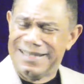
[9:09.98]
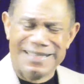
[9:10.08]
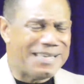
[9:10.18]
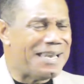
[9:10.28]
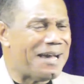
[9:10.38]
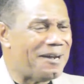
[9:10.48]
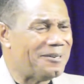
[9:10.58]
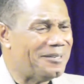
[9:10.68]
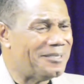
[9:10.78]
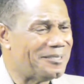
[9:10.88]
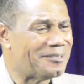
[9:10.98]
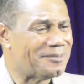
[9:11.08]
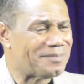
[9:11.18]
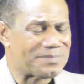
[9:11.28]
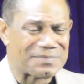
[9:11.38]
You know,
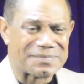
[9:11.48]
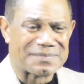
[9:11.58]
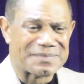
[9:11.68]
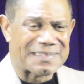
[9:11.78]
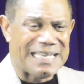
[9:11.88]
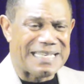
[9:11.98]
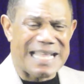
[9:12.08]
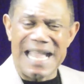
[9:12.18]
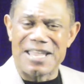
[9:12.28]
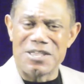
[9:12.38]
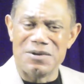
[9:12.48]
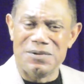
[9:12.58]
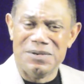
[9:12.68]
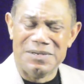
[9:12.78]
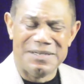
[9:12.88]
and thinking
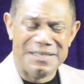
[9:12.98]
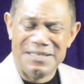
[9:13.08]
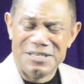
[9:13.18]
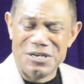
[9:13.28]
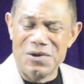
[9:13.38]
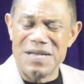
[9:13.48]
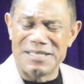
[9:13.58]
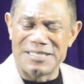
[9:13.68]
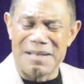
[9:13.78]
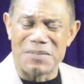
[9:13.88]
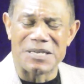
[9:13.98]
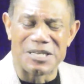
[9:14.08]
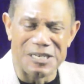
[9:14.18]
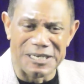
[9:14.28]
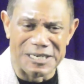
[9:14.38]
you doing
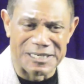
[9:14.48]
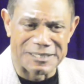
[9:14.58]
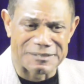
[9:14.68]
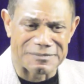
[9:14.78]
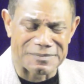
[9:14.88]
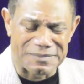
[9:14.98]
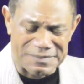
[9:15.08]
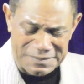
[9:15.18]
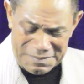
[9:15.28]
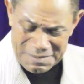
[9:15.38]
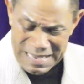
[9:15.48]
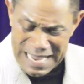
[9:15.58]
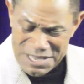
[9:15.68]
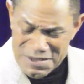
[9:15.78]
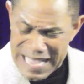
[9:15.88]
something good.
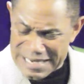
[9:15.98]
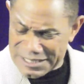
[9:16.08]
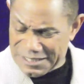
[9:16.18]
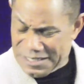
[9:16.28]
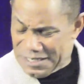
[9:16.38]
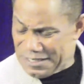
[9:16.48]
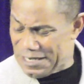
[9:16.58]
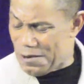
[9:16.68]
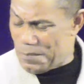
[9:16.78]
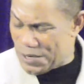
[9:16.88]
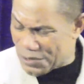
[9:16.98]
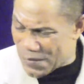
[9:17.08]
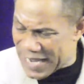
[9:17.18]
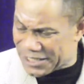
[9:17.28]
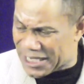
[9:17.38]
And you got to, you know, put
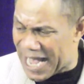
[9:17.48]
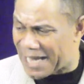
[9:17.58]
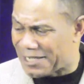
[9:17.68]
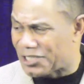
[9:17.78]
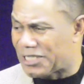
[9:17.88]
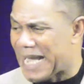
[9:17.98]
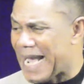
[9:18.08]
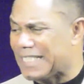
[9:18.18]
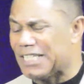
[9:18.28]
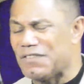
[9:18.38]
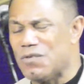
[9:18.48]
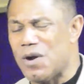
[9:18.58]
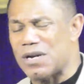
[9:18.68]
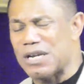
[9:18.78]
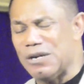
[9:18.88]
away childish things if you
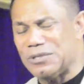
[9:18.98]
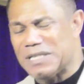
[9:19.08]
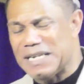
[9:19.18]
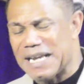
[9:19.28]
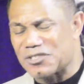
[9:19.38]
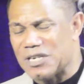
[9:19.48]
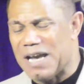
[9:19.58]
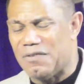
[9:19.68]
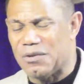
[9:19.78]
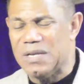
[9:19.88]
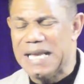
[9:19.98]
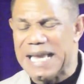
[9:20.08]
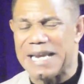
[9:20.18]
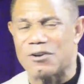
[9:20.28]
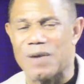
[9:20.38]
want to go to the next level
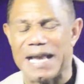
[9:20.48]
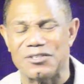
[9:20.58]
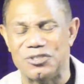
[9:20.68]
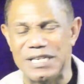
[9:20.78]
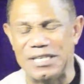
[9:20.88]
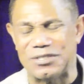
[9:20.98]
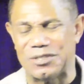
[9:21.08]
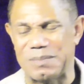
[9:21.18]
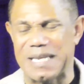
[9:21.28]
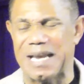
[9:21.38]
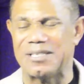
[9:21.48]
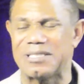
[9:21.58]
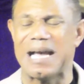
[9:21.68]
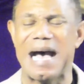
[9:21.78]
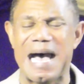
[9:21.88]
in Christ Jesus.
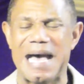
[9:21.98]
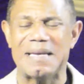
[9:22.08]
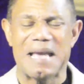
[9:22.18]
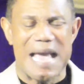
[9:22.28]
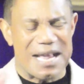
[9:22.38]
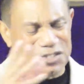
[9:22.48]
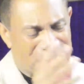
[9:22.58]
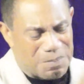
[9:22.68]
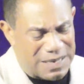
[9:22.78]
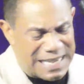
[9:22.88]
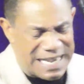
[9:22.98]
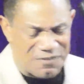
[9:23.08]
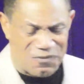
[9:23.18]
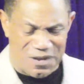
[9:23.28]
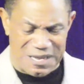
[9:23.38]
Because God has a
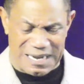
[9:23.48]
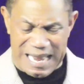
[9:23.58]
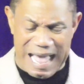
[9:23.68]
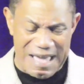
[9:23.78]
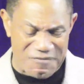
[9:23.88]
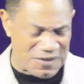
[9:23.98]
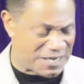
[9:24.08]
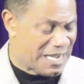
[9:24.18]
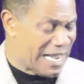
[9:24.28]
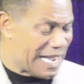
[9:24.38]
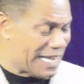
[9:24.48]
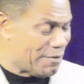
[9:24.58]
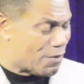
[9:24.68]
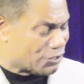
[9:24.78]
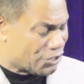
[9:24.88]
plan for your life, and
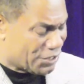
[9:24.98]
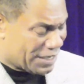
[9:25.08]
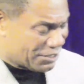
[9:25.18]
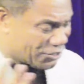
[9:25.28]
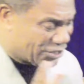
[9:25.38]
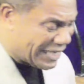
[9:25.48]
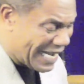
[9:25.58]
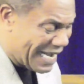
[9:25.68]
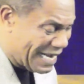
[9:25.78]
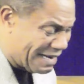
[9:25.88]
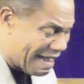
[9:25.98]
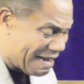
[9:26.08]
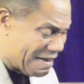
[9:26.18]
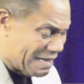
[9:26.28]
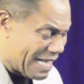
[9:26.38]
He wants you to understand
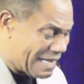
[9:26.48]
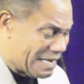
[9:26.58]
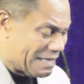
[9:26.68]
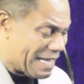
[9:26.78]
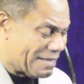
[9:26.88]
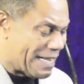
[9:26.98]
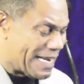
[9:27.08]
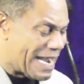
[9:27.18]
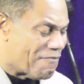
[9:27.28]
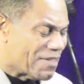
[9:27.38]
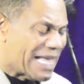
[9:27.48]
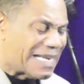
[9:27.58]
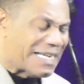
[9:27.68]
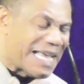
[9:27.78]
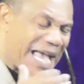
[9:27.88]
that
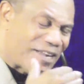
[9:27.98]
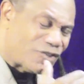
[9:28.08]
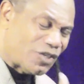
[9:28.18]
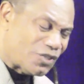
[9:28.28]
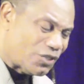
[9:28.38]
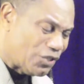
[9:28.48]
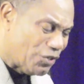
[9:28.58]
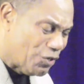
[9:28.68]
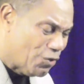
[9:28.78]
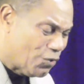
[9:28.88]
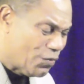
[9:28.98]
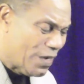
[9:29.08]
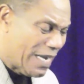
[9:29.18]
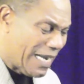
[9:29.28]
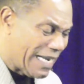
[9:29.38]
everything that He asks us to do
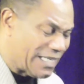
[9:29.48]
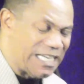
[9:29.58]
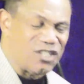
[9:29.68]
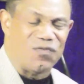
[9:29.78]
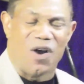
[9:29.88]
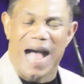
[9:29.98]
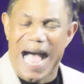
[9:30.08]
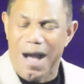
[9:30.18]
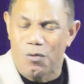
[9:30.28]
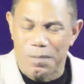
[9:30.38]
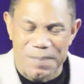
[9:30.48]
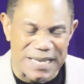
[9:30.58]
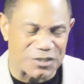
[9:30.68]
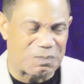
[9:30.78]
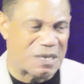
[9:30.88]
is for our
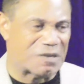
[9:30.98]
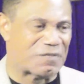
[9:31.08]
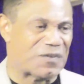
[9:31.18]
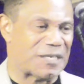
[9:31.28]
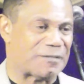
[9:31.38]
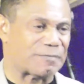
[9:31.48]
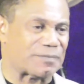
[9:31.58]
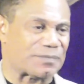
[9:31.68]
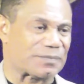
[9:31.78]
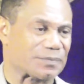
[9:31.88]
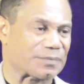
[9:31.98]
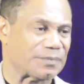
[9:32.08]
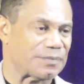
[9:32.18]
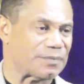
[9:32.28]
best benefit. Amen.